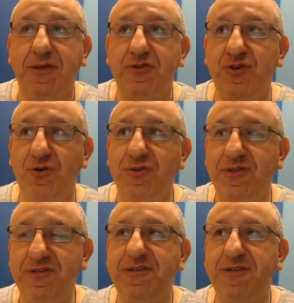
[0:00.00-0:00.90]
So
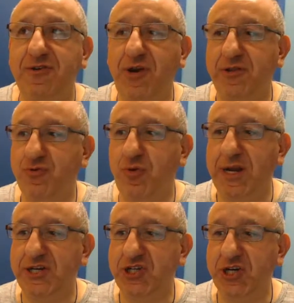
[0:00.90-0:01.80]
this is a great
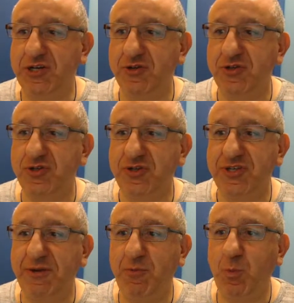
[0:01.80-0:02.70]
question. You, you
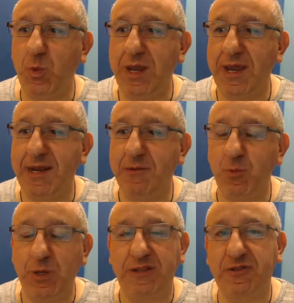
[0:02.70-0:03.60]
see, when
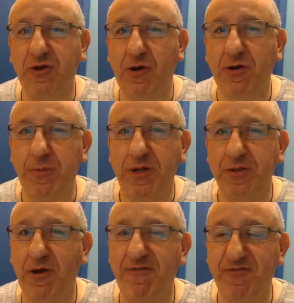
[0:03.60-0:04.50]
we talk
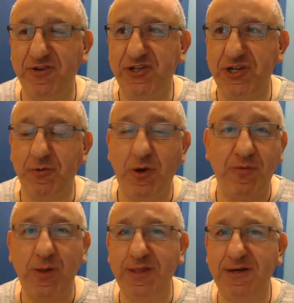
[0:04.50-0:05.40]
about off-leashing,
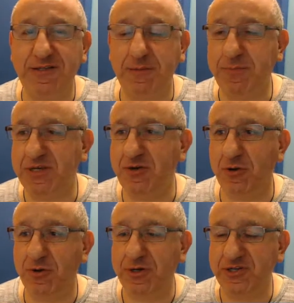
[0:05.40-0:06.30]
whether it's a
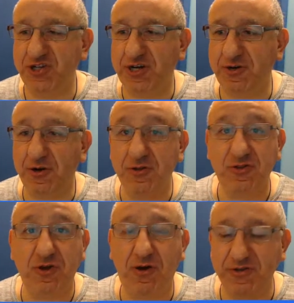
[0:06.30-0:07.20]
beagle or in general
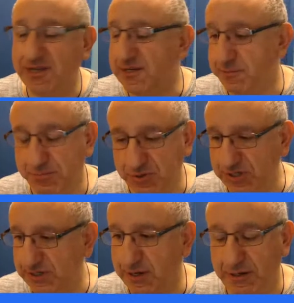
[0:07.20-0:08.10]
dogs, any
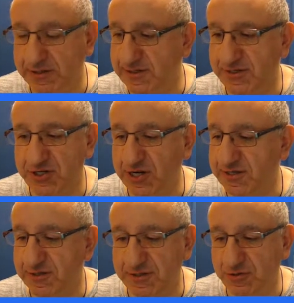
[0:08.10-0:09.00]
breed, I
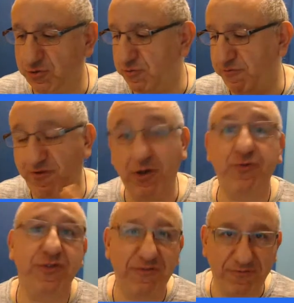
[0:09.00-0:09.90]
suggest to
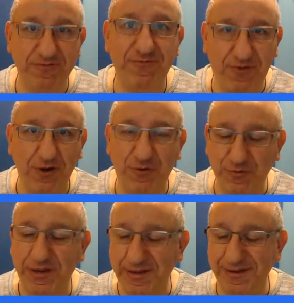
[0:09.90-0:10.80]
follow the
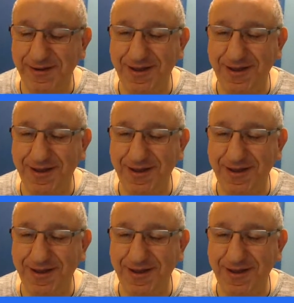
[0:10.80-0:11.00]
following